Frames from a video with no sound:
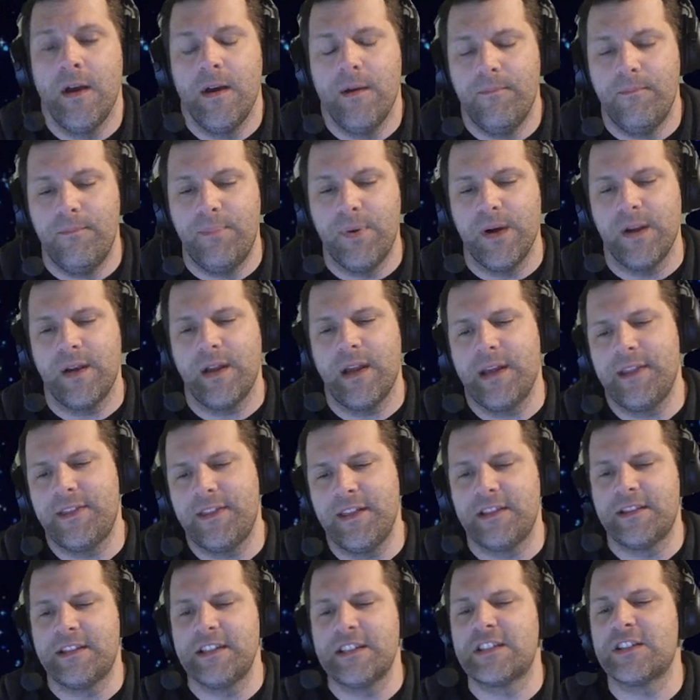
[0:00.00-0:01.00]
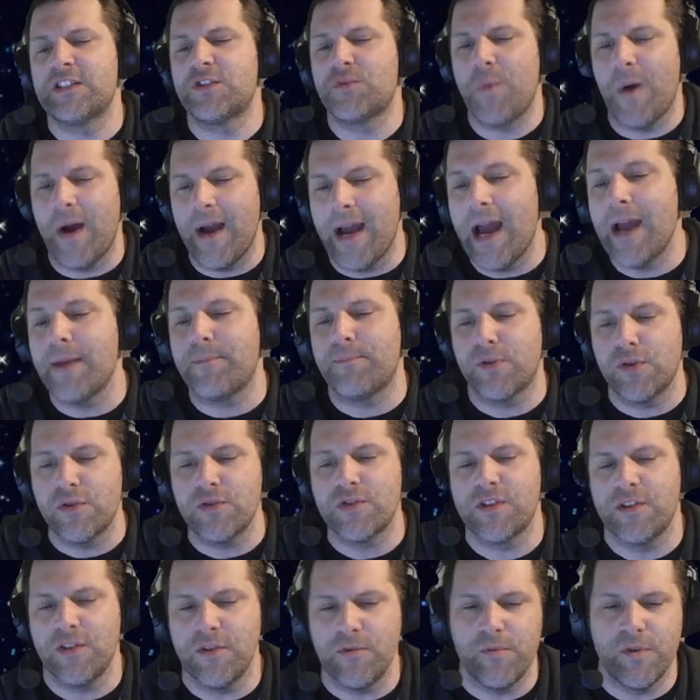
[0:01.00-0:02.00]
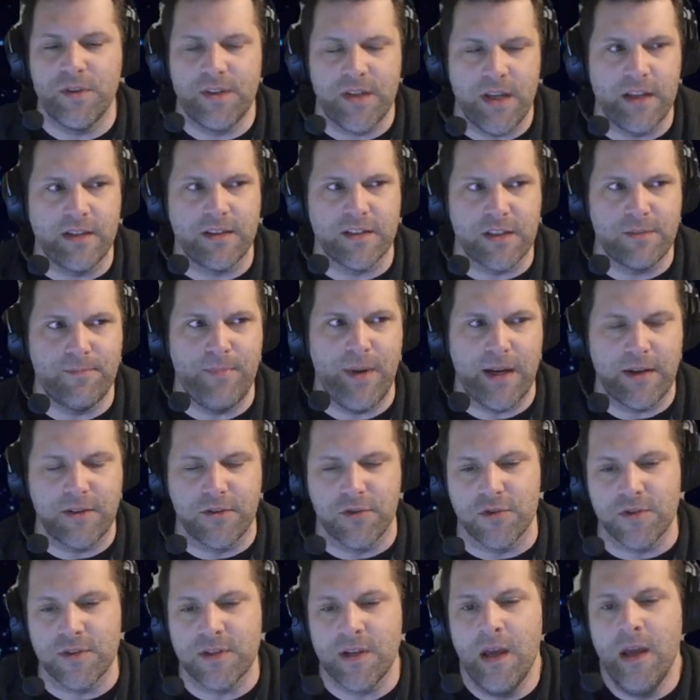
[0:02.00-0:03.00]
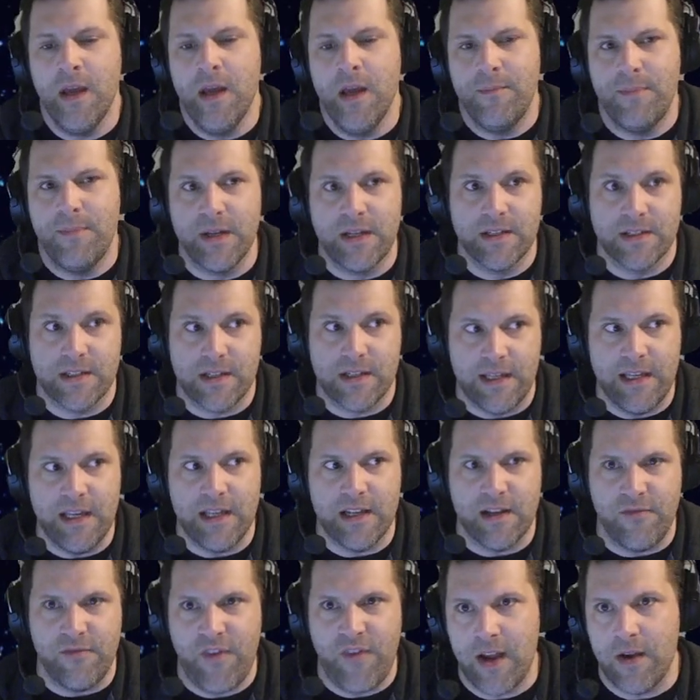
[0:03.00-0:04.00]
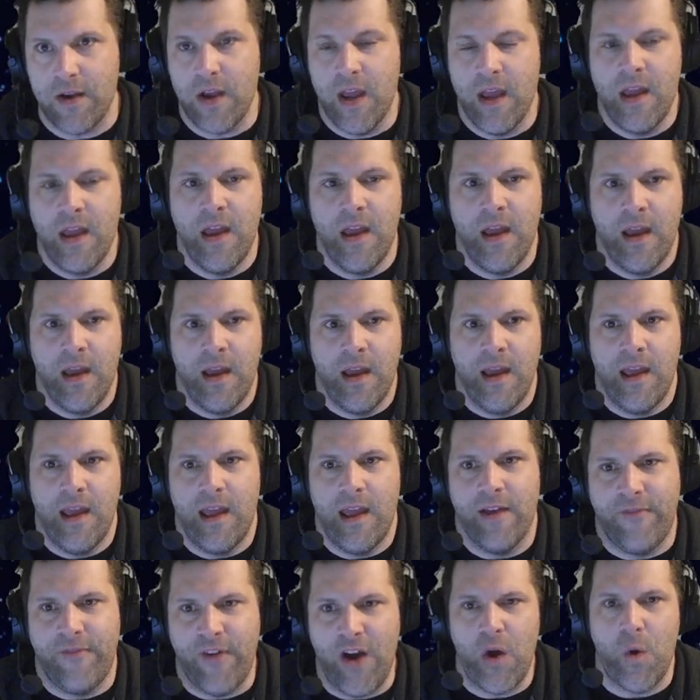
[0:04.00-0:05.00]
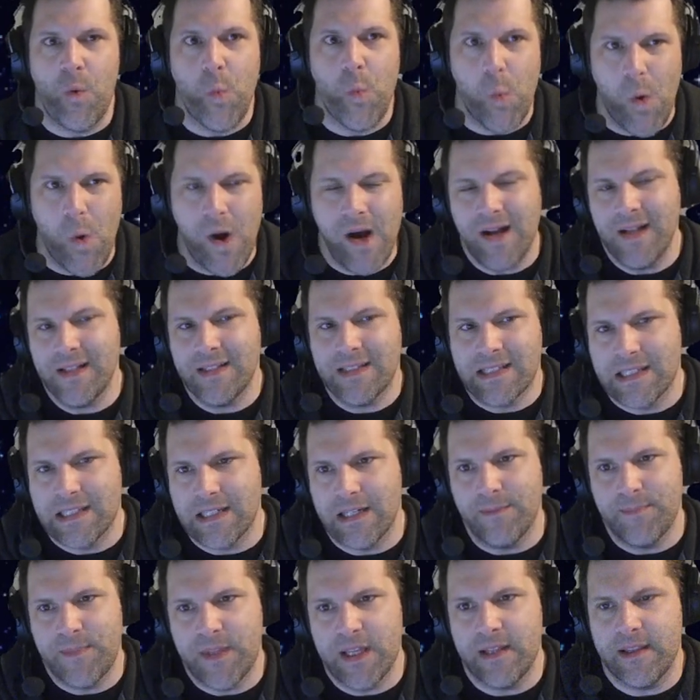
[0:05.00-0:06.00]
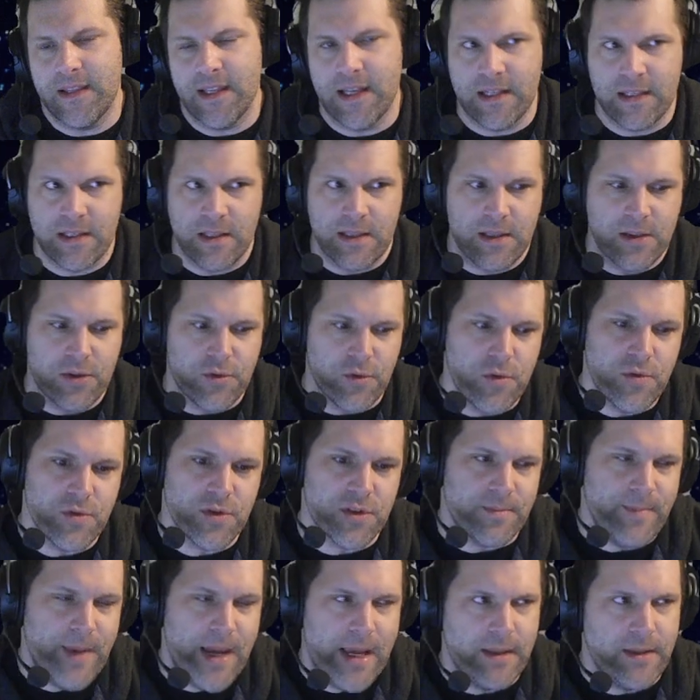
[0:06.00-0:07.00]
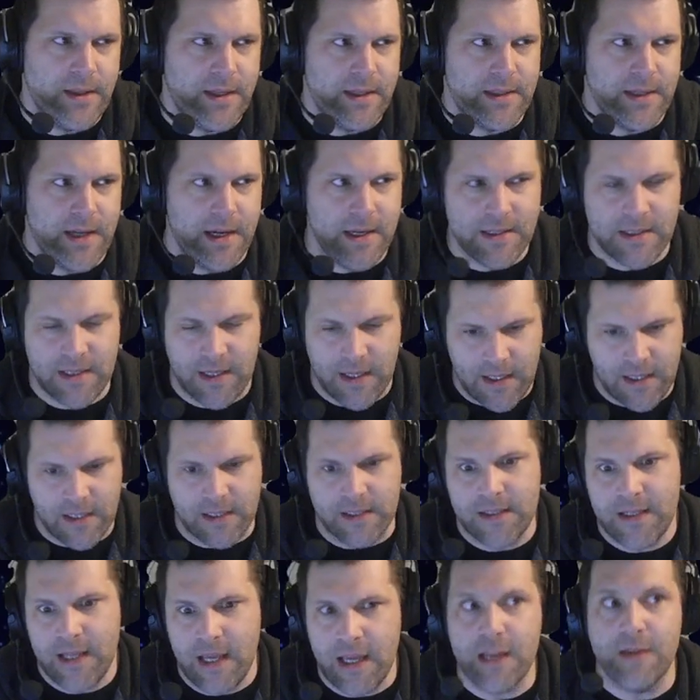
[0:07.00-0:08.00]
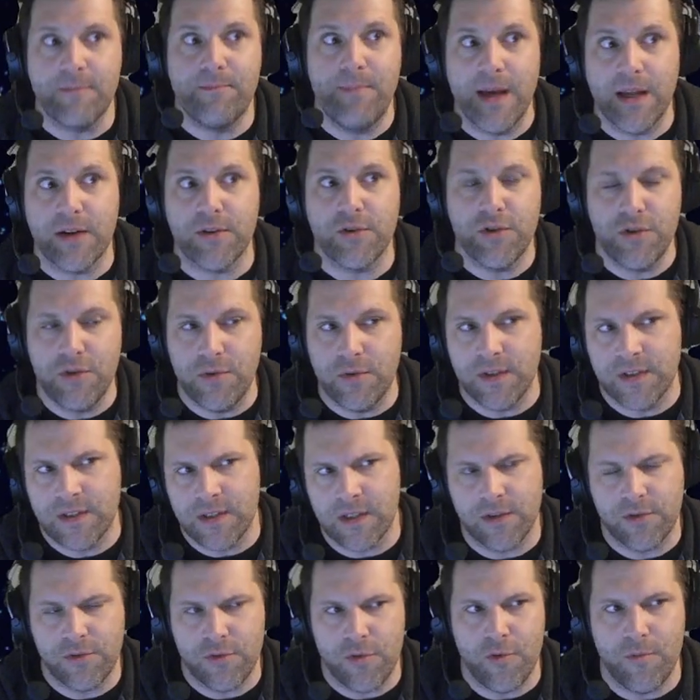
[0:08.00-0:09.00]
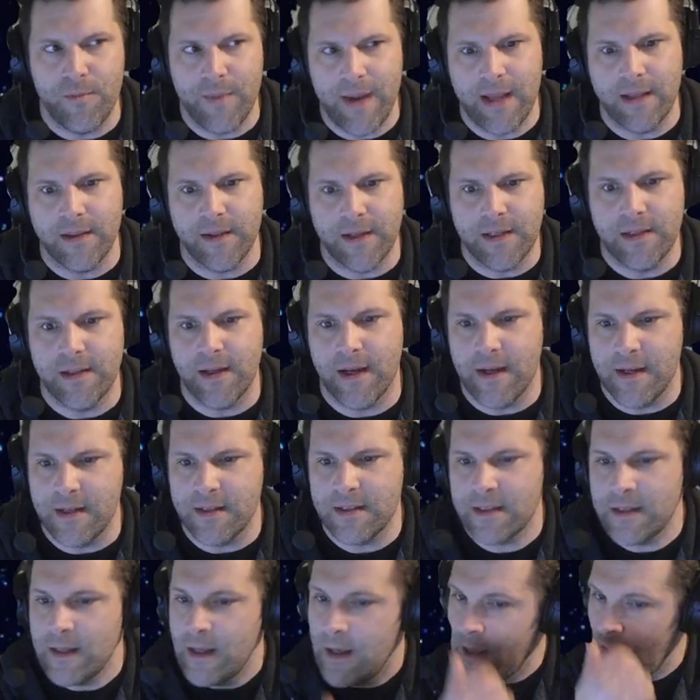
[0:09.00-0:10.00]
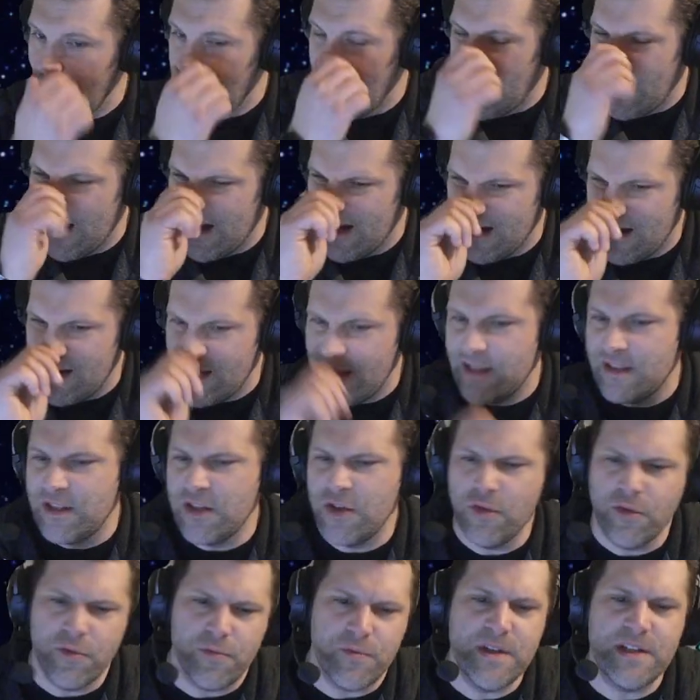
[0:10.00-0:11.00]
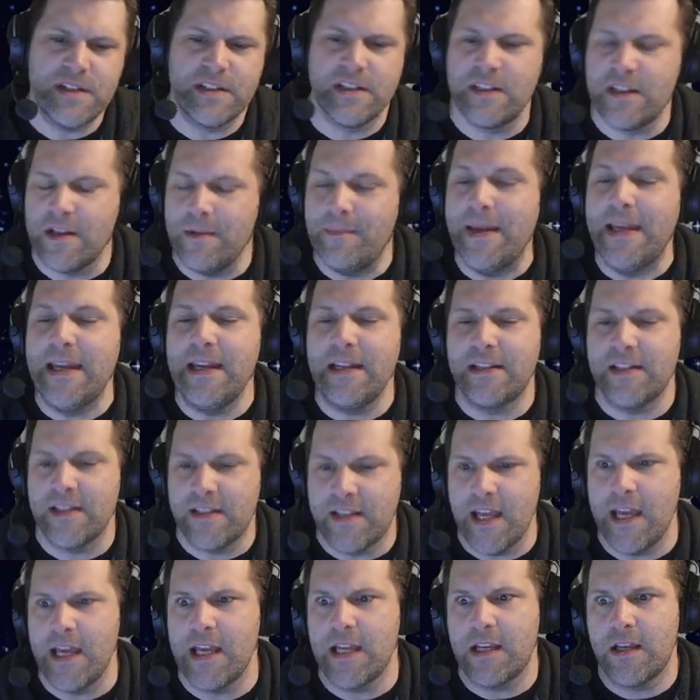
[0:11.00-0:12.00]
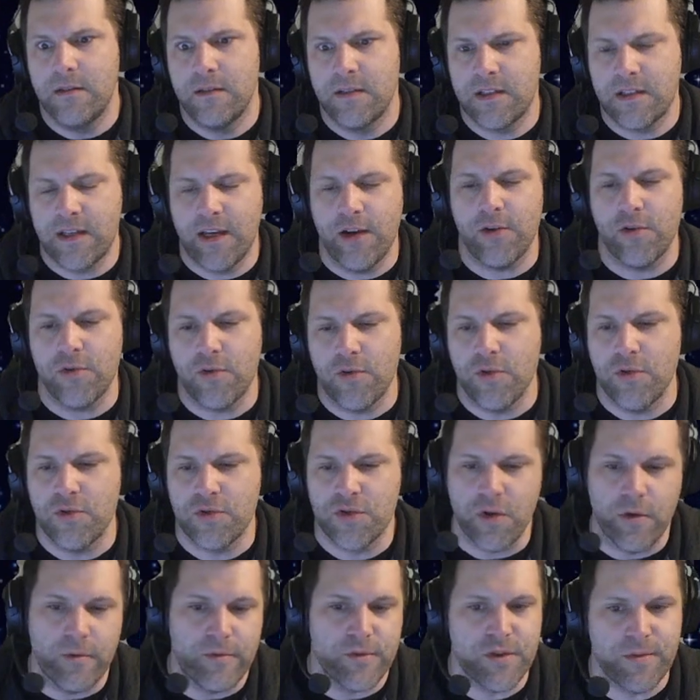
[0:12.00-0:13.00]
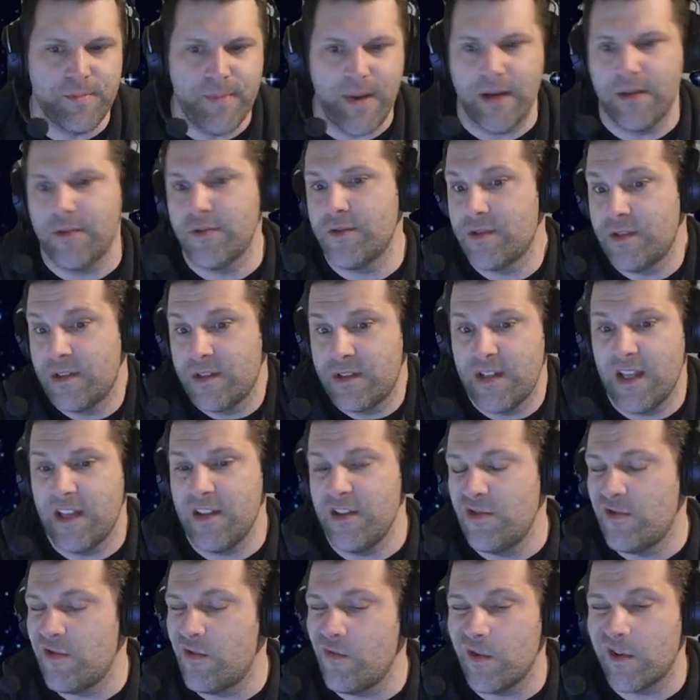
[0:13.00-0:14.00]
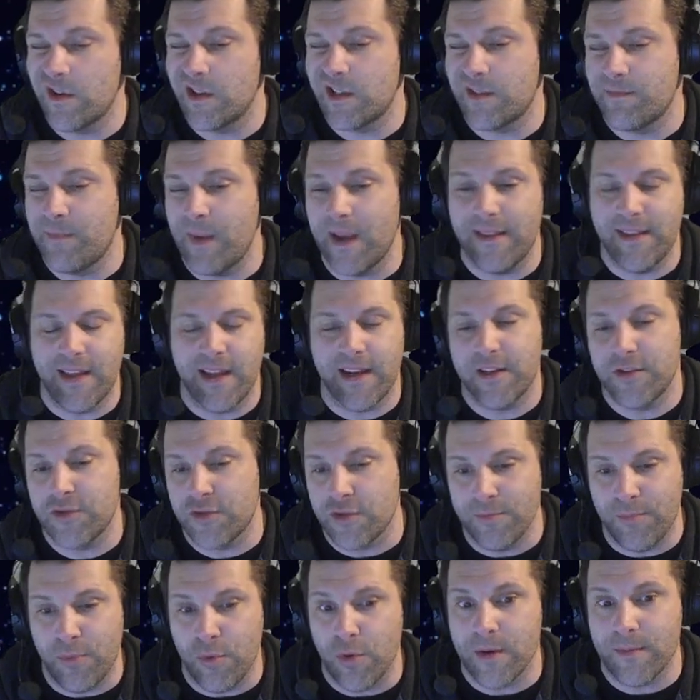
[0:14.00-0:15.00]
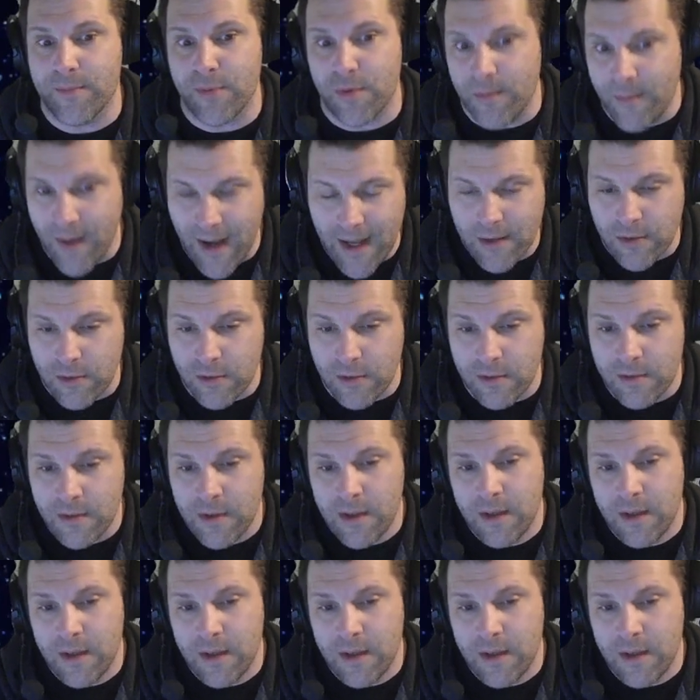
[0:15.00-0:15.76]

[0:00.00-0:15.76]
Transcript: but I think this is why I personally would take the Spectres, because again, if I want something that throws melee dice, I can take better units that throw melee dice. And the only reason to me to take Scarecrows over Spectres is that you don't want to spend that extra point per model